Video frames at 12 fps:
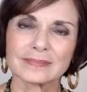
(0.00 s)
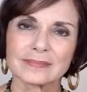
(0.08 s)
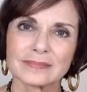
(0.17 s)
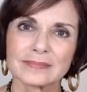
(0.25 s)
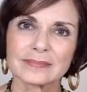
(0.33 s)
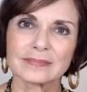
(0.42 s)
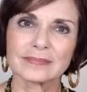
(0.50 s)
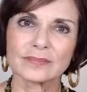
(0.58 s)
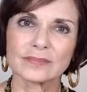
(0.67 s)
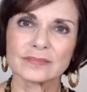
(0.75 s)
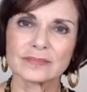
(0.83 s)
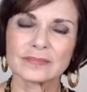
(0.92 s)

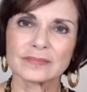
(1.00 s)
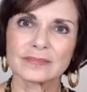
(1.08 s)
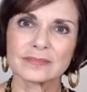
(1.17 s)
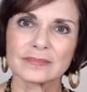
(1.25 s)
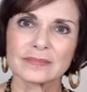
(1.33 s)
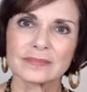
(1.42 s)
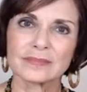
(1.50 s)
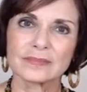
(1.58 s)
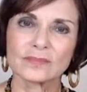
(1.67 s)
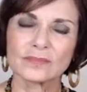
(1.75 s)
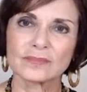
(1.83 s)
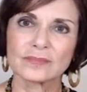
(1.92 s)

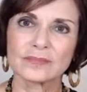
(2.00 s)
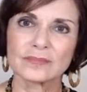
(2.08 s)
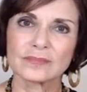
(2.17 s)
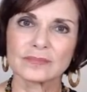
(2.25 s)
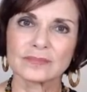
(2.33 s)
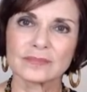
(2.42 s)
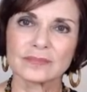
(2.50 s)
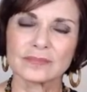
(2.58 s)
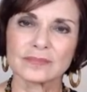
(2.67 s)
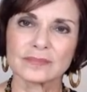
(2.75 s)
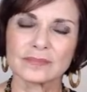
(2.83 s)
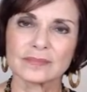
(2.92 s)

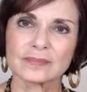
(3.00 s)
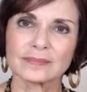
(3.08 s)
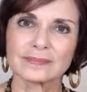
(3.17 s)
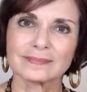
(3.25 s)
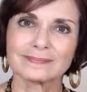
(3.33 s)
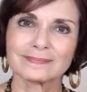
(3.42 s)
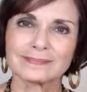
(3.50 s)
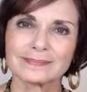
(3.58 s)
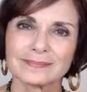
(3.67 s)
[no speech]